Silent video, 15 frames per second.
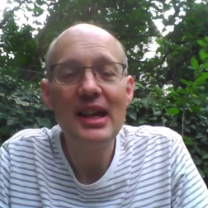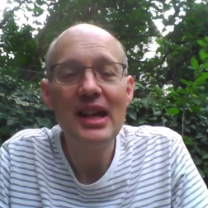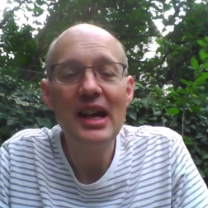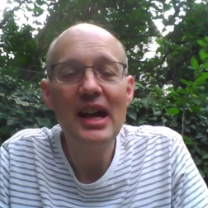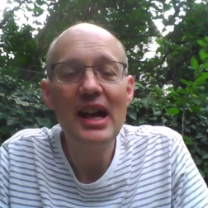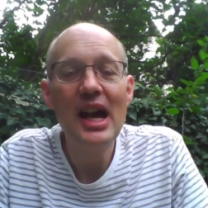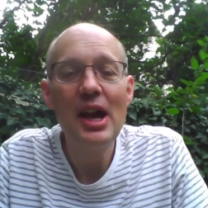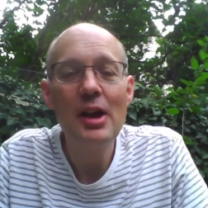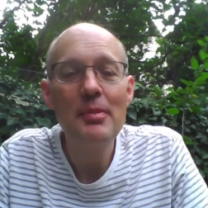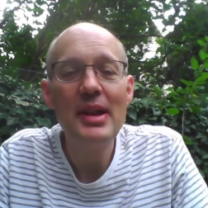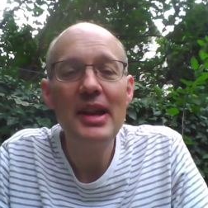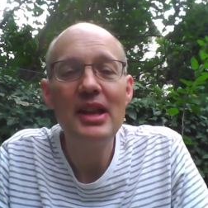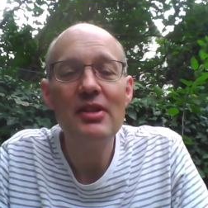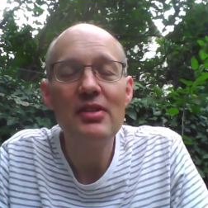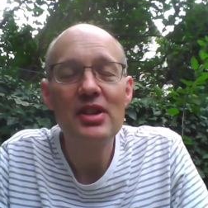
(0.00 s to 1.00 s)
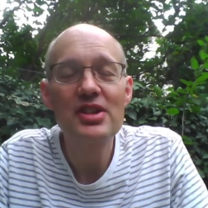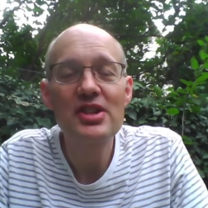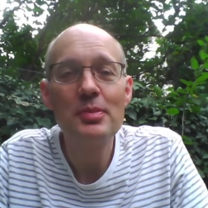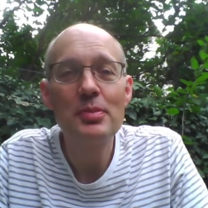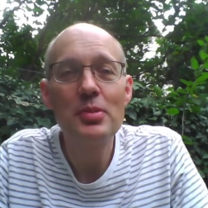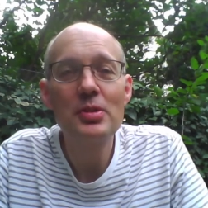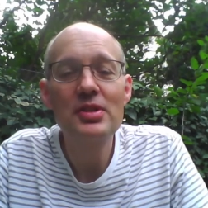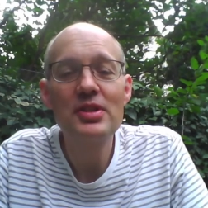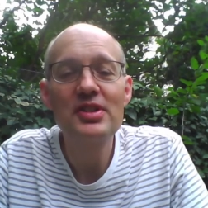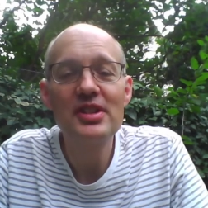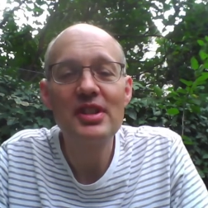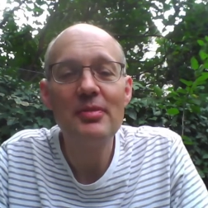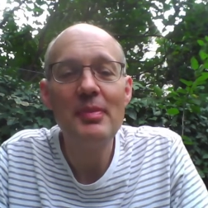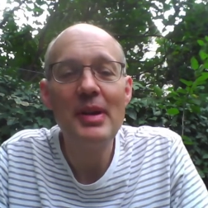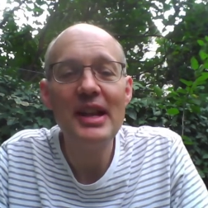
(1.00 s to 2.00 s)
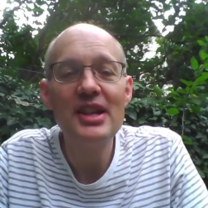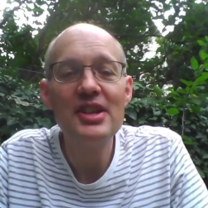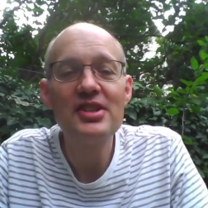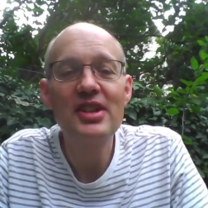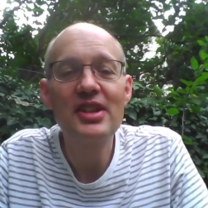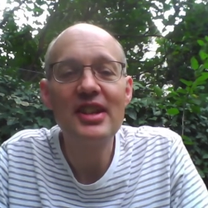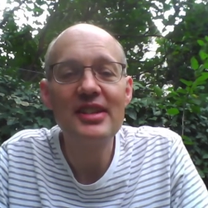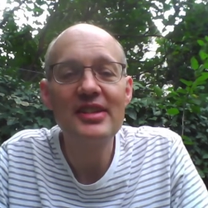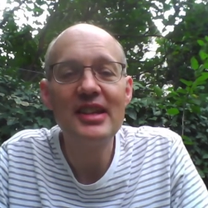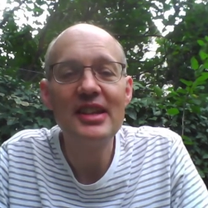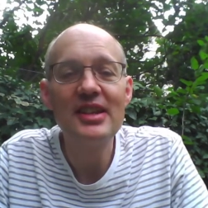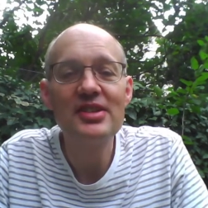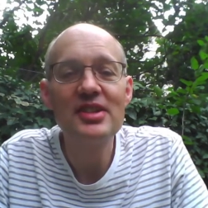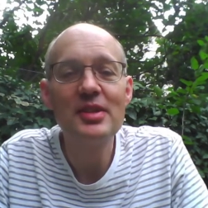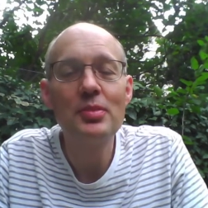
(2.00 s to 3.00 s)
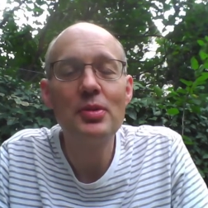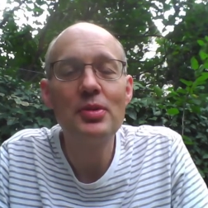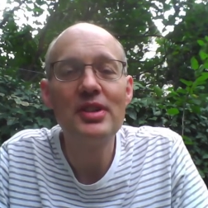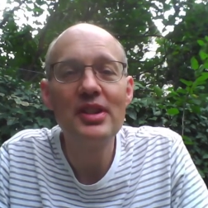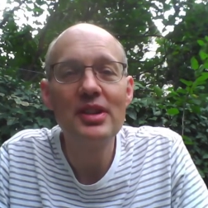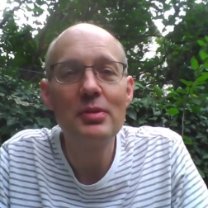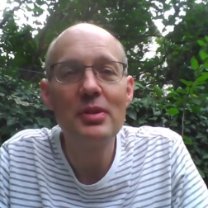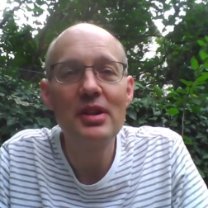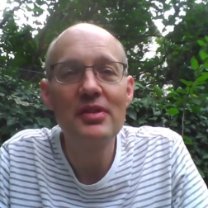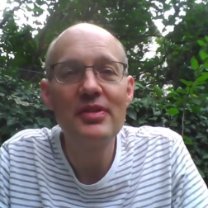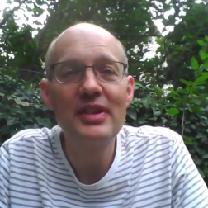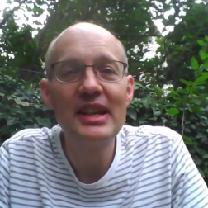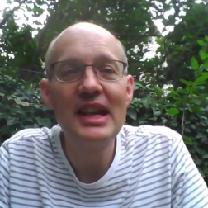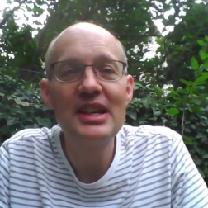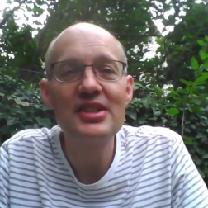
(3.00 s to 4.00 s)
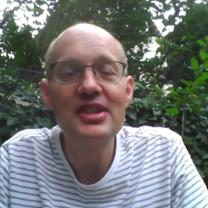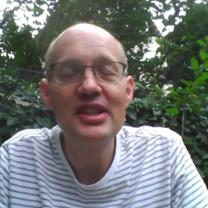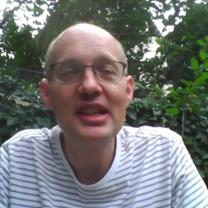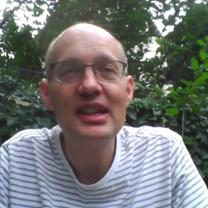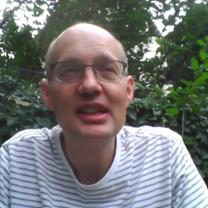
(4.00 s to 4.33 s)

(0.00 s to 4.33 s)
at how many of our supporters have managed to continue supporting the work financially.